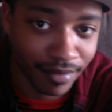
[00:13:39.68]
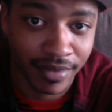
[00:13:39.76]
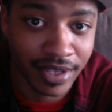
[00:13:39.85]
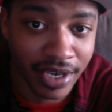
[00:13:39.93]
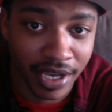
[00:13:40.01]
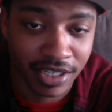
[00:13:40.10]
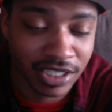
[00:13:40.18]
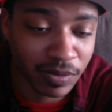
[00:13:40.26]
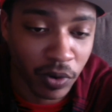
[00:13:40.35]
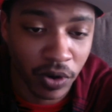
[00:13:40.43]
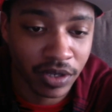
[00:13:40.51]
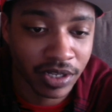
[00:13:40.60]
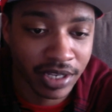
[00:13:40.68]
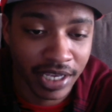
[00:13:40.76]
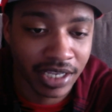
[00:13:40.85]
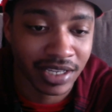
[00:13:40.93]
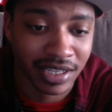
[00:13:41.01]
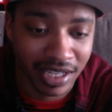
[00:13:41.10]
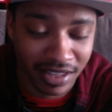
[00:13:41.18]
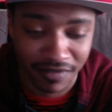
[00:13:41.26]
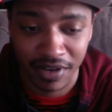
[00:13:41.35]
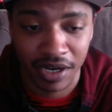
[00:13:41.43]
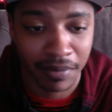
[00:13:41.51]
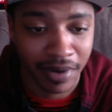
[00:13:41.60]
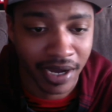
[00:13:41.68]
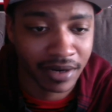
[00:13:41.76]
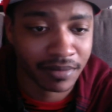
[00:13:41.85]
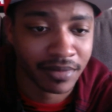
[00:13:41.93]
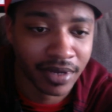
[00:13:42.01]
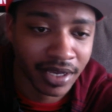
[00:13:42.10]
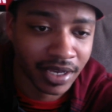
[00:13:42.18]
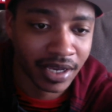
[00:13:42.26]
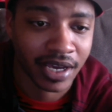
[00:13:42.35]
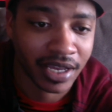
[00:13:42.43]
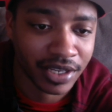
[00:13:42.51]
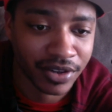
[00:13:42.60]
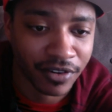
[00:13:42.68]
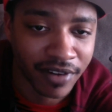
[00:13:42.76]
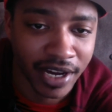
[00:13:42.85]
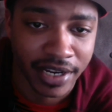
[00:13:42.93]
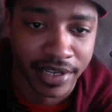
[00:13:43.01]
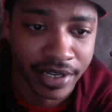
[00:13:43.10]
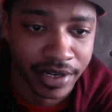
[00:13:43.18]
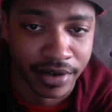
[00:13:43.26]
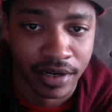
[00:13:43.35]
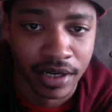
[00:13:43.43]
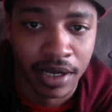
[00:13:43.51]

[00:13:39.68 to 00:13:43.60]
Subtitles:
yeah, the spoiler link at the very bottom and you'll find it here.